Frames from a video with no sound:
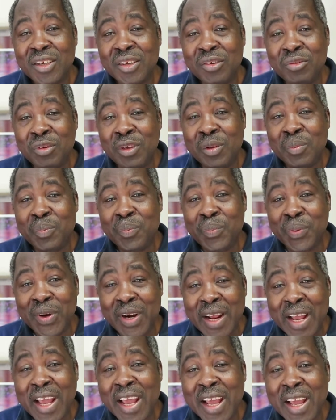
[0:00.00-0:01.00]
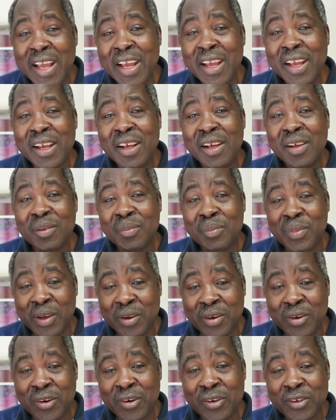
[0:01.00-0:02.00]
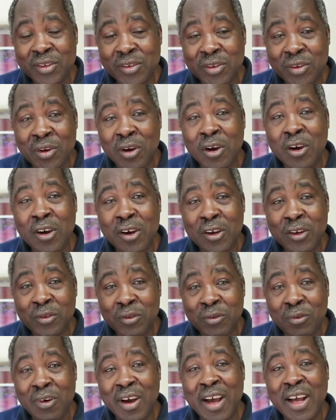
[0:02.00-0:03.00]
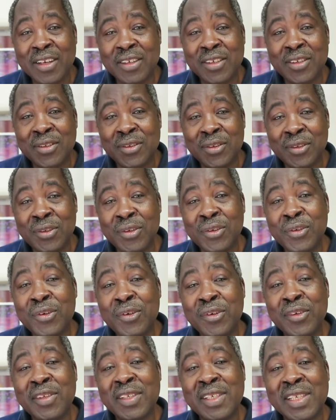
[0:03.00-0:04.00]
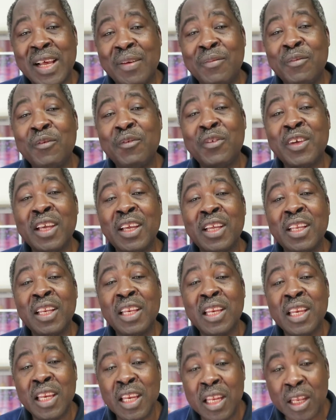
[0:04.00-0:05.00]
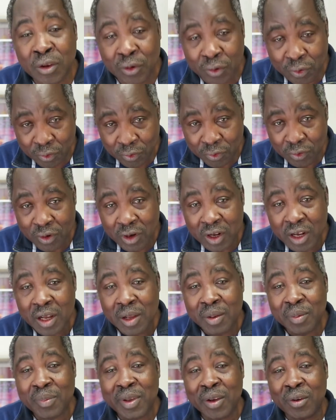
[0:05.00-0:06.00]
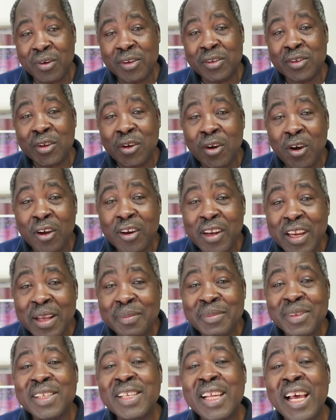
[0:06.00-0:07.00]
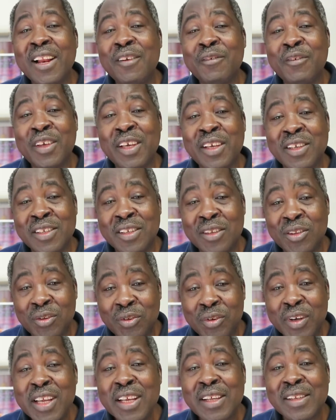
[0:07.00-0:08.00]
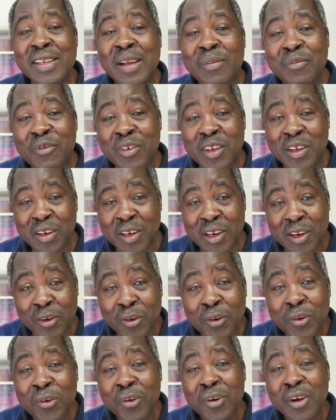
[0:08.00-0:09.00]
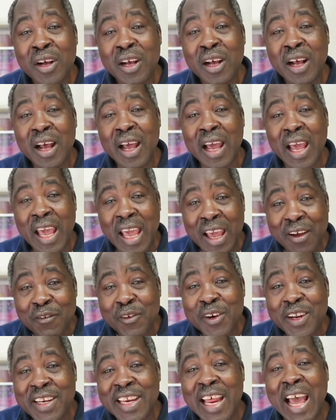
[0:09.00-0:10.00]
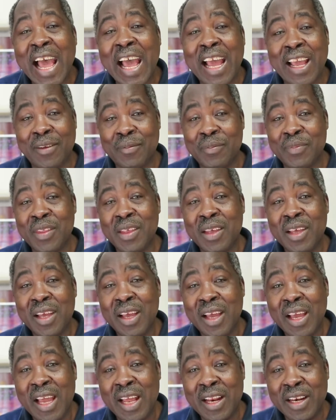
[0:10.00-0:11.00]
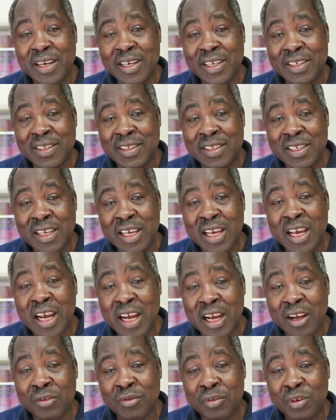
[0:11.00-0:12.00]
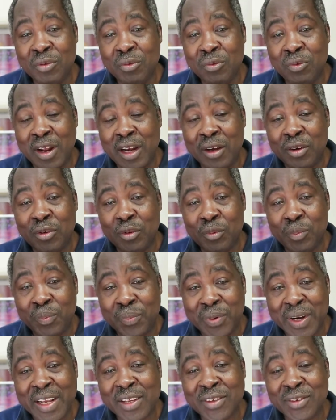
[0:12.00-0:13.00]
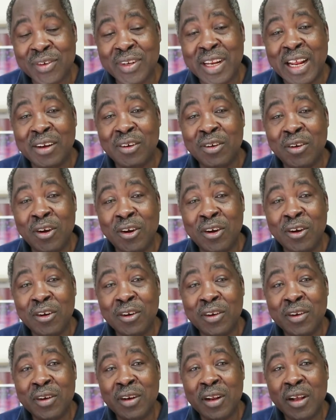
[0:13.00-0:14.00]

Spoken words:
we pray because God wants to do something new. Because God Himself is doing something new every time. And this year, we want to pray so that God